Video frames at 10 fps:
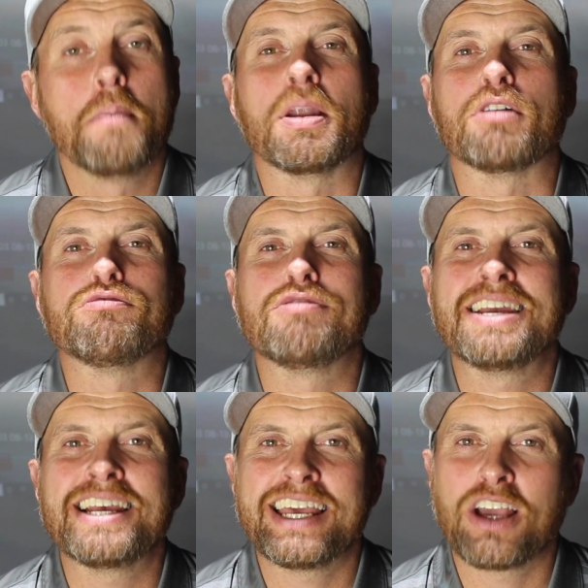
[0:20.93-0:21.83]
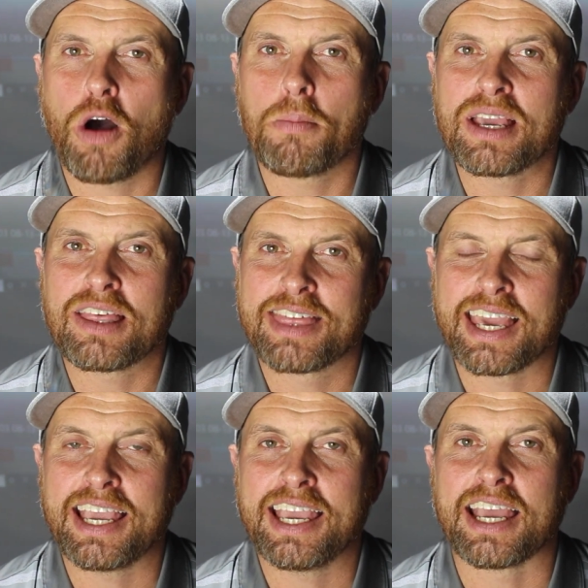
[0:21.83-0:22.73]
But it really got me
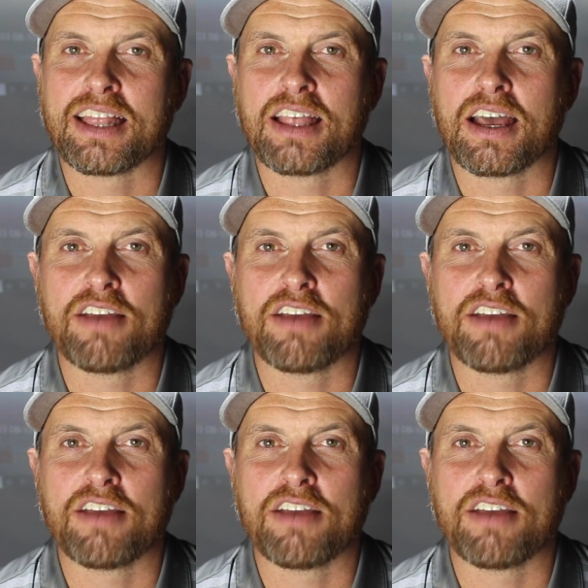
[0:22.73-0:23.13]
thinking that